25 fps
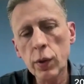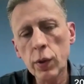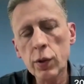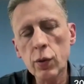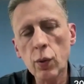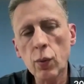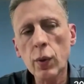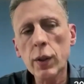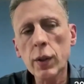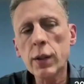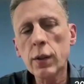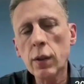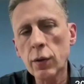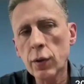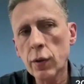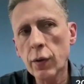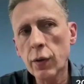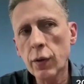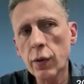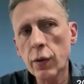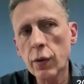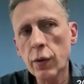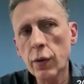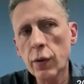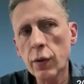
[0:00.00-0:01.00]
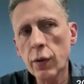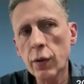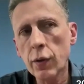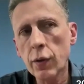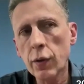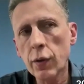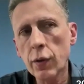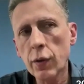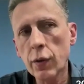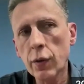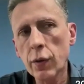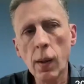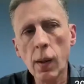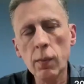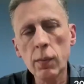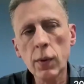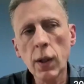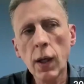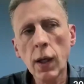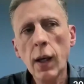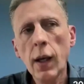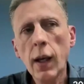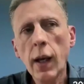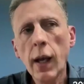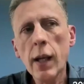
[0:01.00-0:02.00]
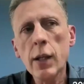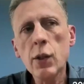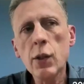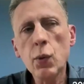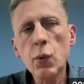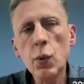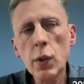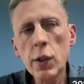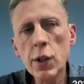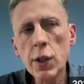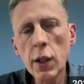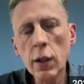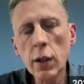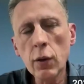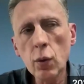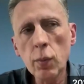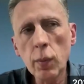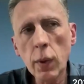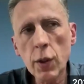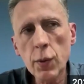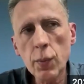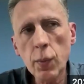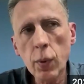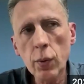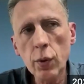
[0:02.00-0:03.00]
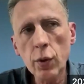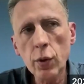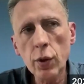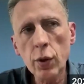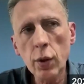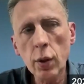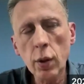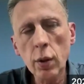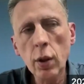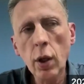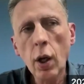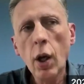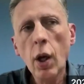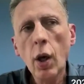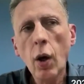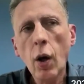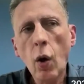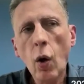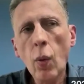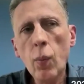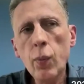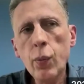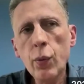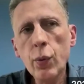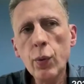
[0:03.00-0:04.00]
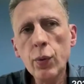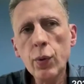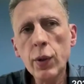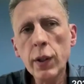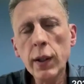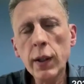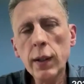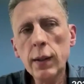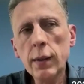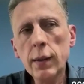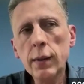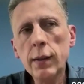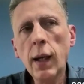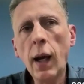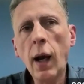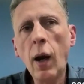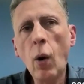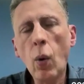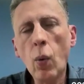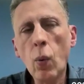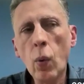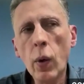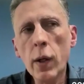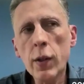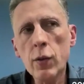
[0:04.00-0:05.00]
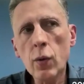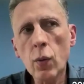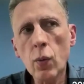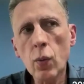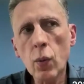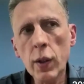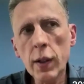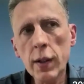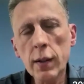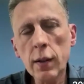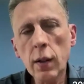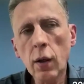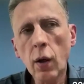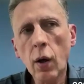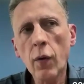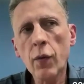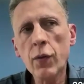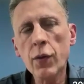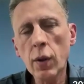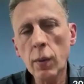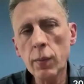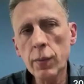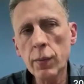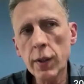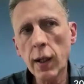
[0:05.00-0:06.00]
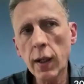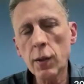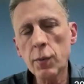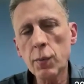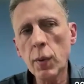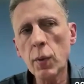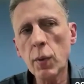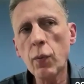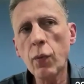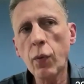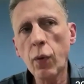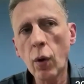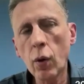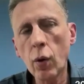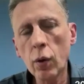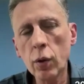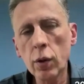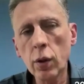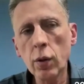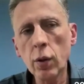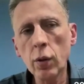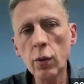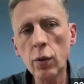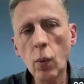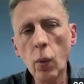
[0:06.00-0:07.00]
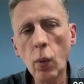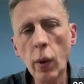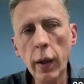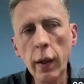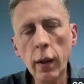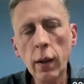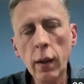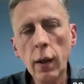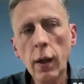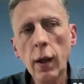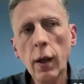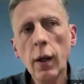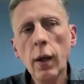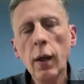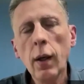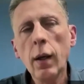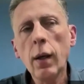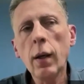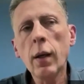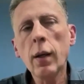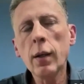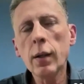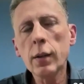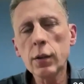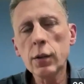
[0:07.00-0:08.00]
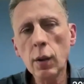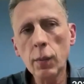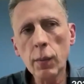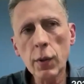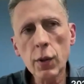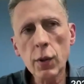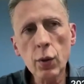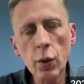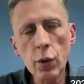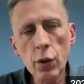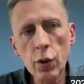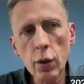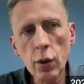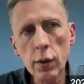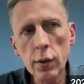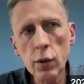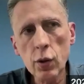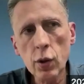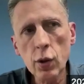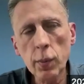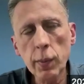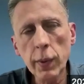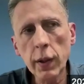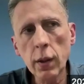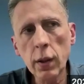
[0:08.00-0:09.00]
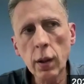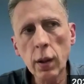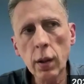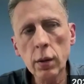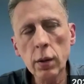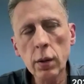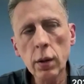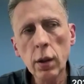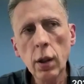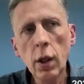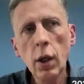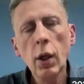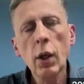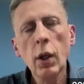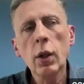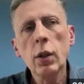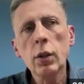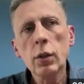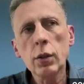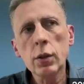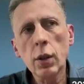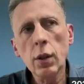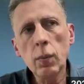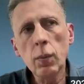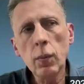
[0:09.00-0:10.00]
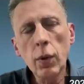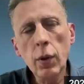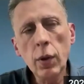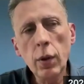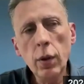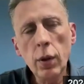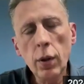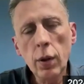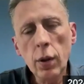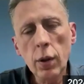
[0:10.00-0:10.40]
with risk on the that you have problem. And switching to mass production, obviously there are always a risk of something has been forgotten on the way, some instruction not been done, some